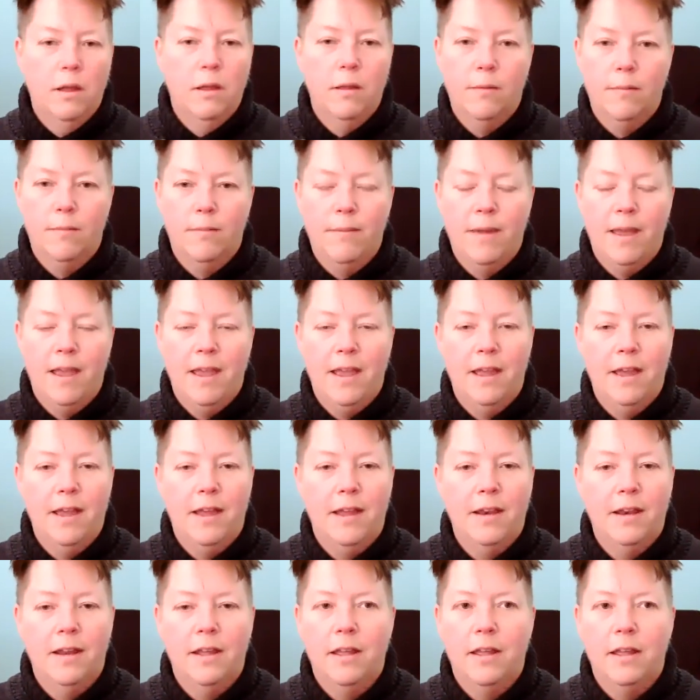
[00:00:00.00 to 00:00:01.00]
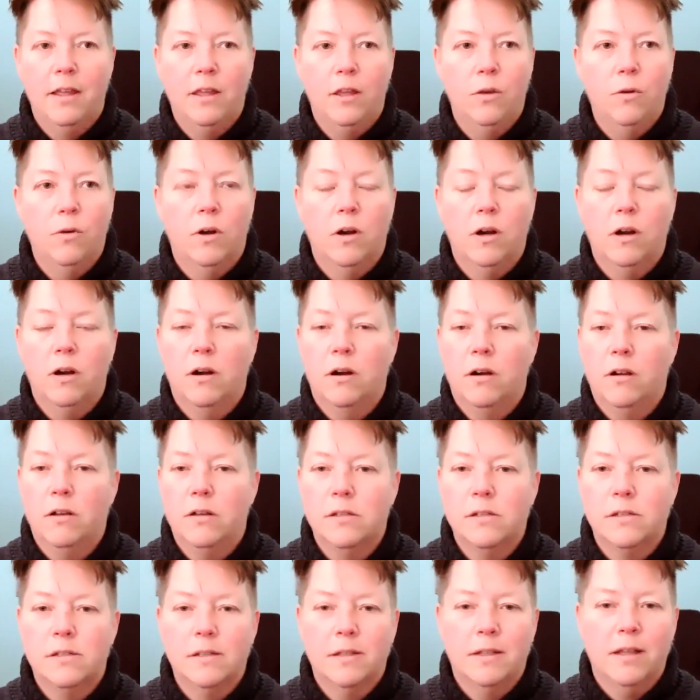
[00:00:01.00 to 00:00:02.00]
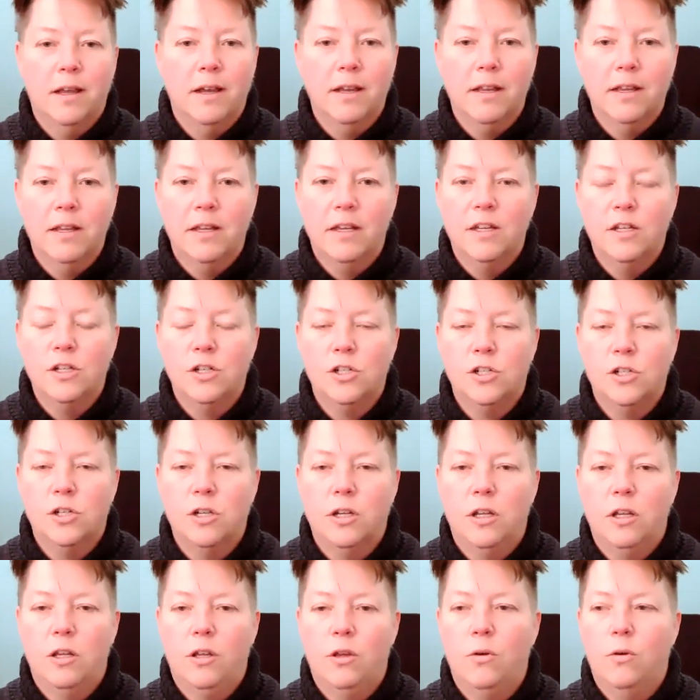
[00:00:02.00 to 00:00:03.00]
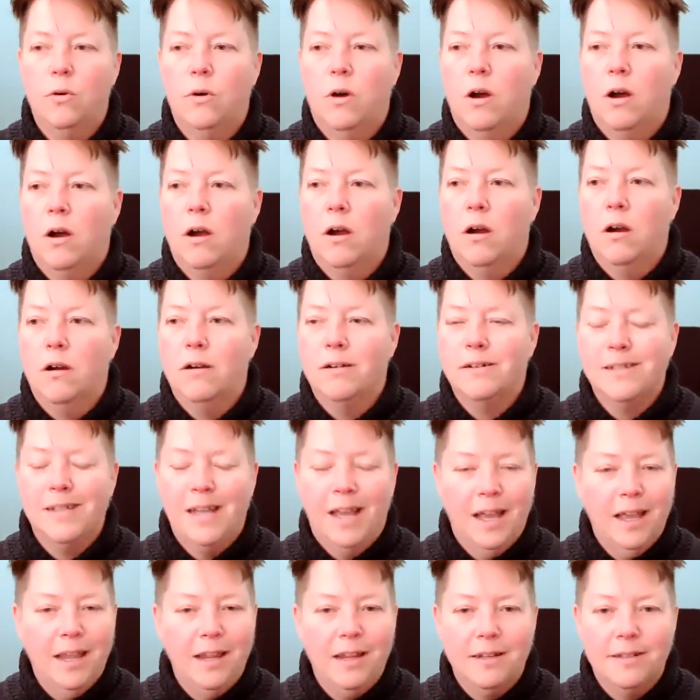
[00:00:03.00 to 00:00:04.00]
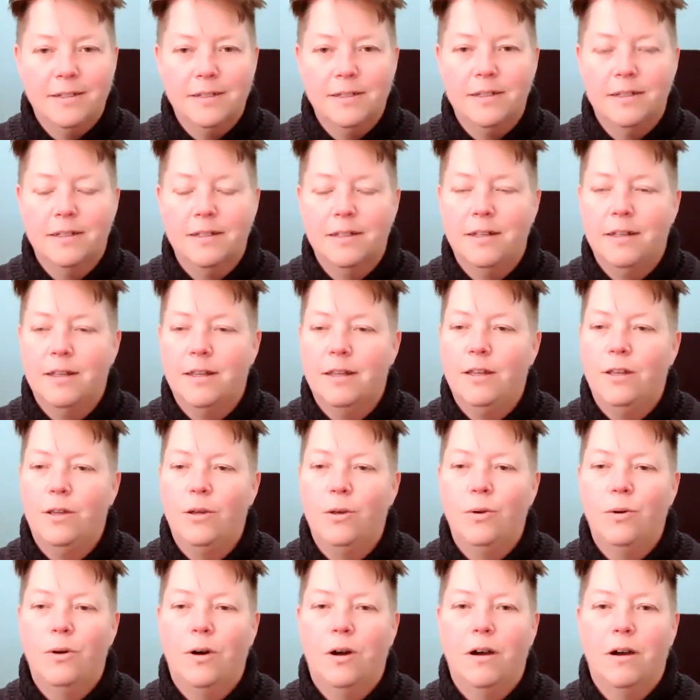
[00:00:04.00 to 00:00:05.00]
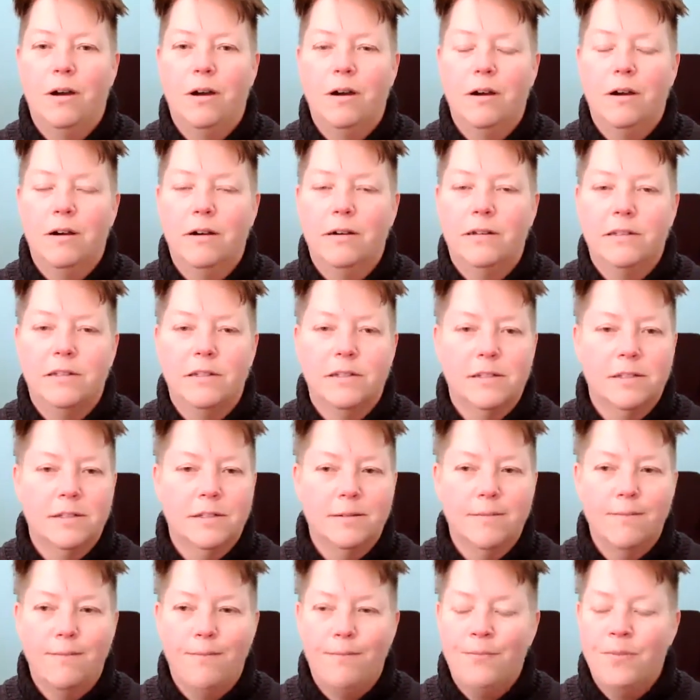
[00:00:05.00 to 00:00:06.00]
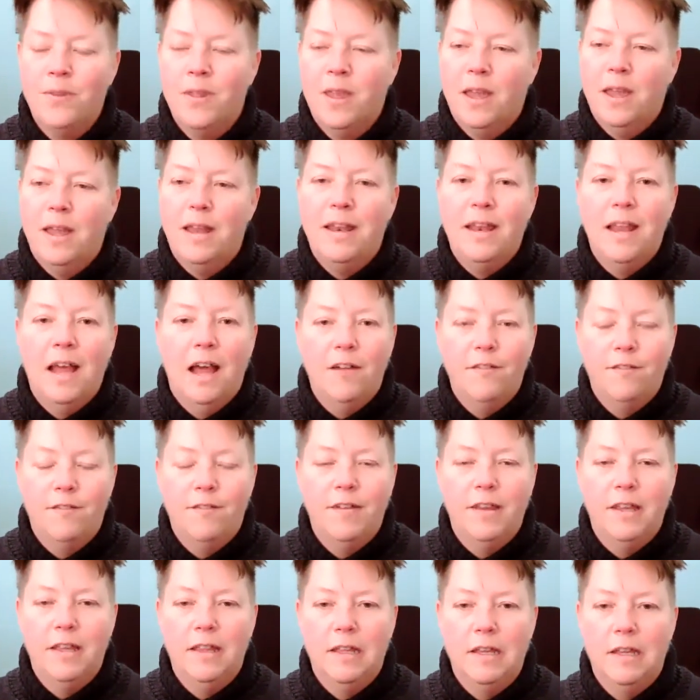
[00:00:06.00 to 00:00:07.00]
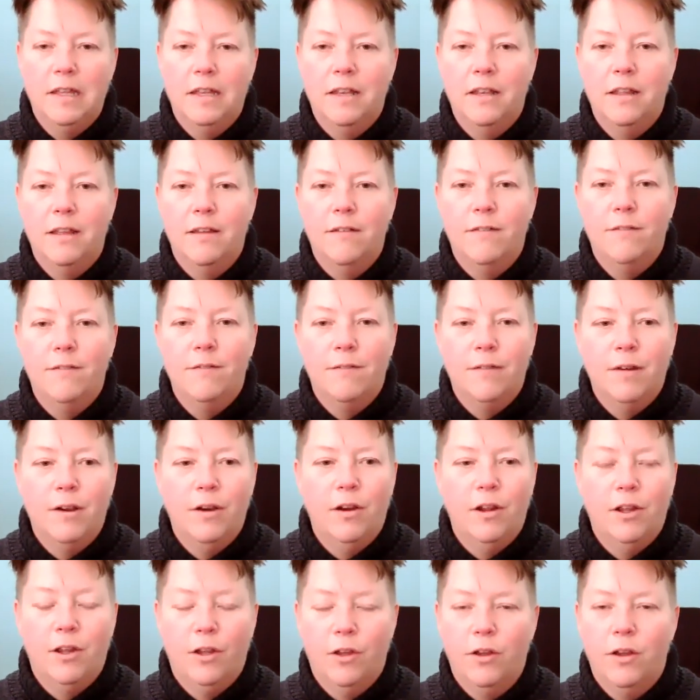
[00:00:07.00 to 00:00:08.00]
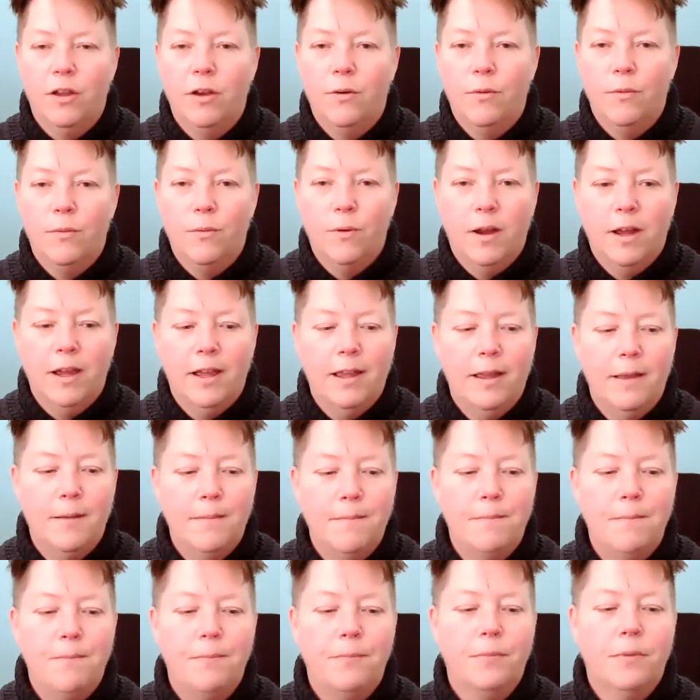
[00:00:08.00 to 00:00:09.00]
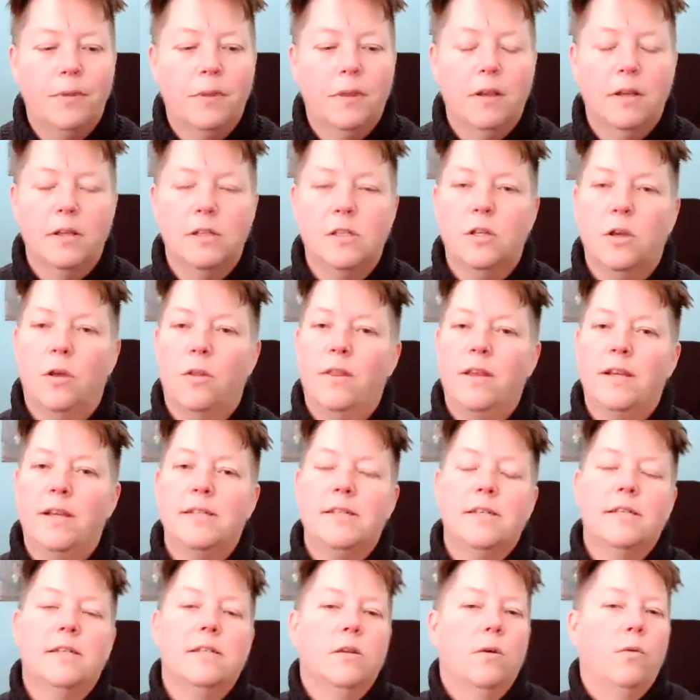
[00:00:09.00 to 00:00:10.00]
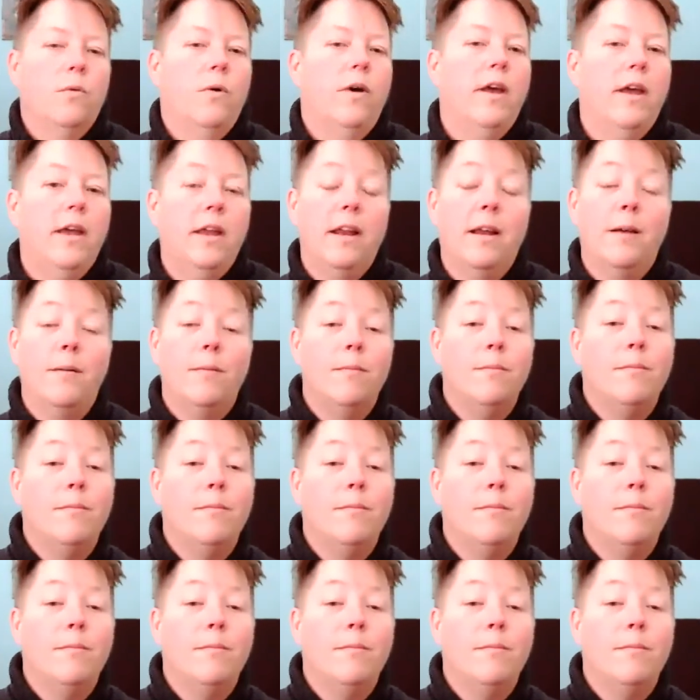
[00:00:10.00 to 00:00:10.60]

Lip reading: man, you are sluggish, you are tight, you are just not feeling very good, right? So this is a way to